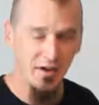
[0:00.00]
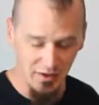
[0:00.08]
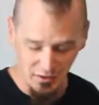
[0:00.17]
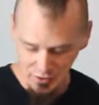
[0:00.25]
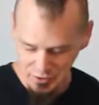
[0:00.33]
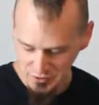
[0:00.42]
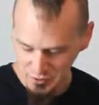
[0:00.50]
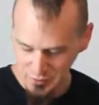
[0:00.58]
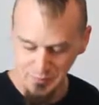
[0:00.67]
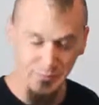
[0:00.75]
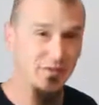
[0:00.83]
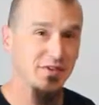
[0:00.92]
Hello YouTube.
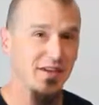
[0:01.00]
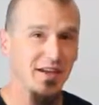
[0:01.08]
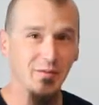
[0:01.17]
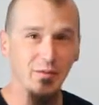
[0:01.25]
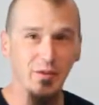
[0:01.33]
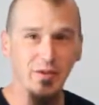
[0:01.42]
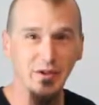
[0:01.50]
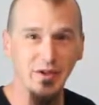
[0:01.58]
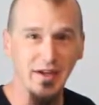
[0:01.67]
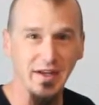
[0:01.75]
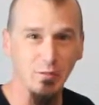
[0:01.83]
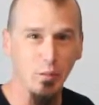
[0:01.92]
Today I'm going to be
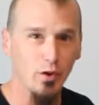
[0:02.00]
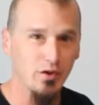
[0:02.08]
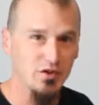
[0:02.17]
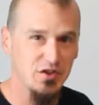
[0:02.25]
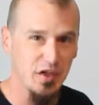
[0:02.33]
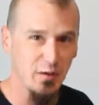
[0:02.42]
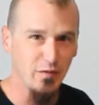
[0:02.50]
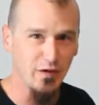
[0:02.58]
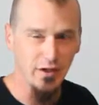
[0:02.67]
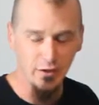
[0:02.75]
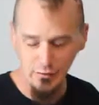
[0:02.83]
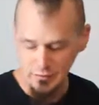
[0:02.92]
doing a board setup
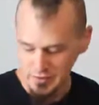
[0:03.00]
video.